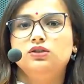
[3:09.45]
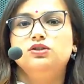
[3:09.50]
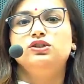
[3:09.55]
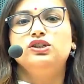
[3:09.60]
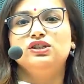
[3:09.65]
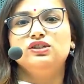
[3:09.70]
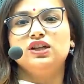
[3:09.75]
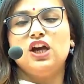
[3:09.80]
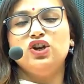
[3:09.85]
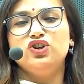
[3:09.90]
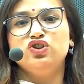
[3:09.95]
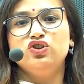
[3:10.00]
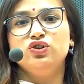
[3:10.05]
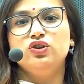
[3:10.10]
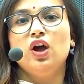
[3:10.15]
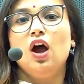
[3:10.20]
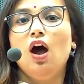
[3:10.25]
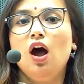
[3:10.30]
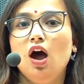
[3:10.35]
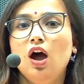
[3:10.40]
discussion
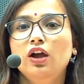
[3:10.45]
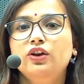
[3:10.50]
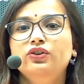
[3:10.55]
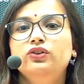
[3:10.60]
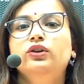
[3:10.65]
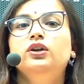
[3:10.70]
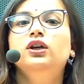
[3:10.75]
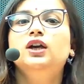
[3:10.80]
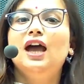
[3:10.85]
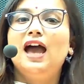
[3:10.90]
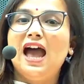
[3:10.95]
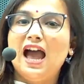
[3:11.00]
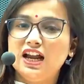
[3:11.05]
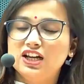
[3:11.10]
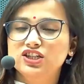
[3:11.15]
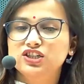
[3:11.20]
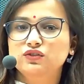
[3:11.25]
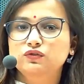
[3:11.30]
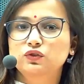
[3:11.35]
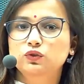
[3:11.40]
are
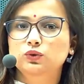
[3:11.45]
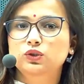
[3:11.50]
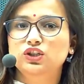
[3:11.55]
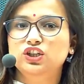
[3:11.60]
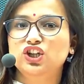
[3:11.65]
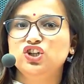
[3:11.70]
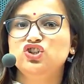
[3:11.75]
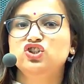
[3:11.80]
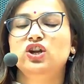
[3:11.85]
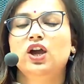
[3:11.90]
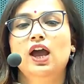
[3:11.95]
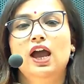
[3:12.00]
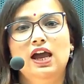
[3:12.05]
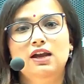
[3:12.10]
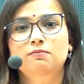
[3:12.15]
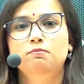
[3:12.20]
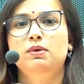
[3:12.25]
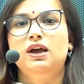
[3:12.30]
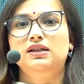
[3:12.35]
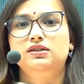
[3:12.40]
active euthanasia
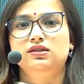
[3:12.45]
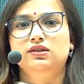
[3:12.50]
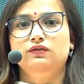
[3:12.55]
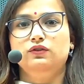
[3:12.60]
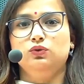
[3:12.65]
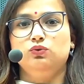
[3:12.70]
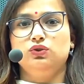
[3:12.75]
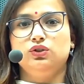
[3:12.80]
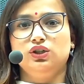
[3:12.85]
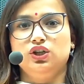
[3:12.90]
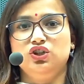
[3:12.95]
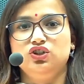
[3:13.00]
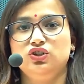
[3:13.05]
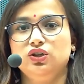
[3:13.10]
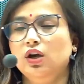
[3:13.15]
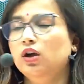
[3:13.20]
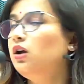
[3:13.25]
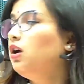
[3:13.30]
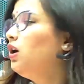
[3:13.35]
and passive euthanasia.